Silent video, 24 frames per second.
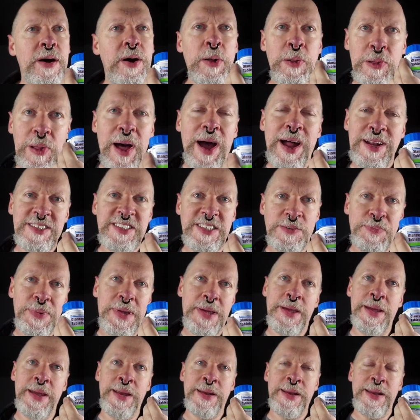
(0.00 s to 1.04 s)

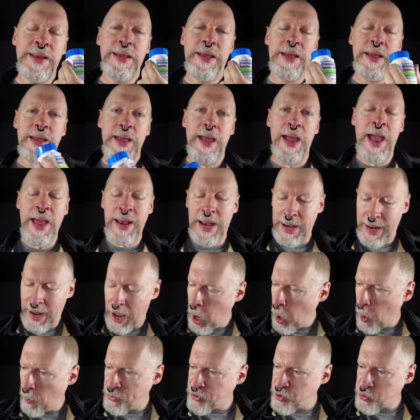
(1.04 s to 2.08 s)
olanzapine and it
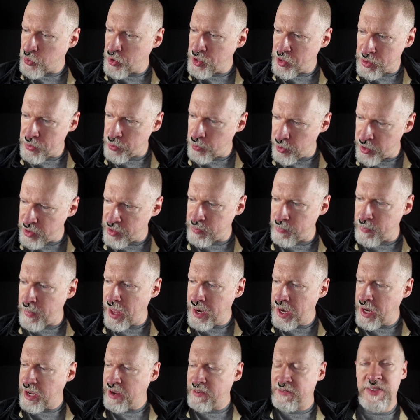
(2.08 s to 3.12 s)
helps with with
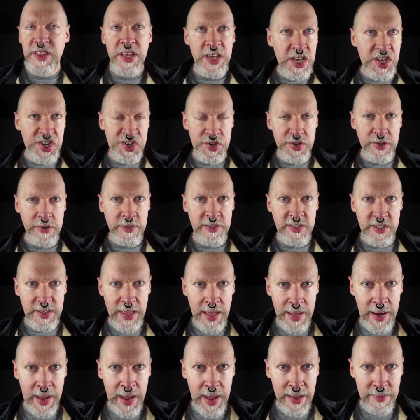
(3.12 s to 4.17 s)
many of the issues
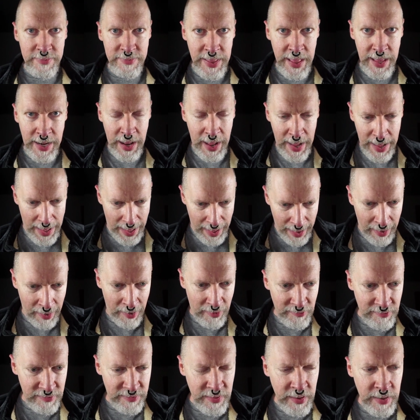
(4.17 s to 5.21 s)
that I that I
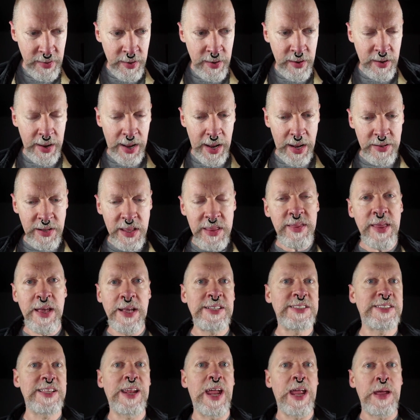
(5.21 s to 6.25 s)
have and the
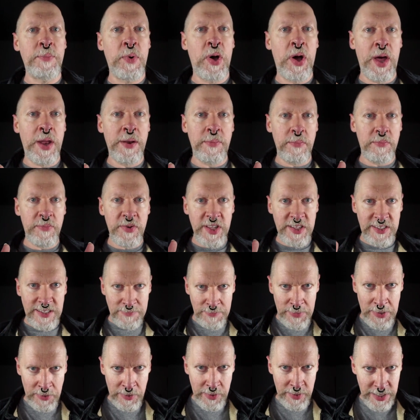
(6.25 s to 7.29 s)
things that I'm on
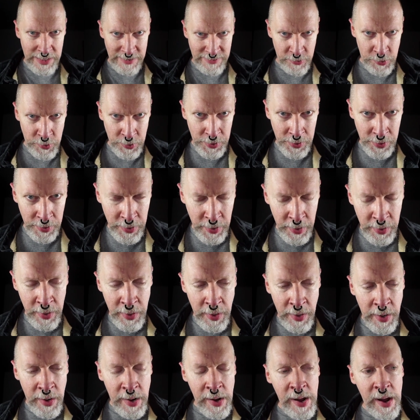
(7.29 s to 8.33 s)
disability for.
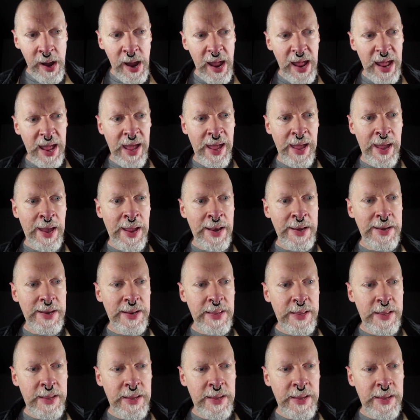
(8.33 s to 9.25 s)
And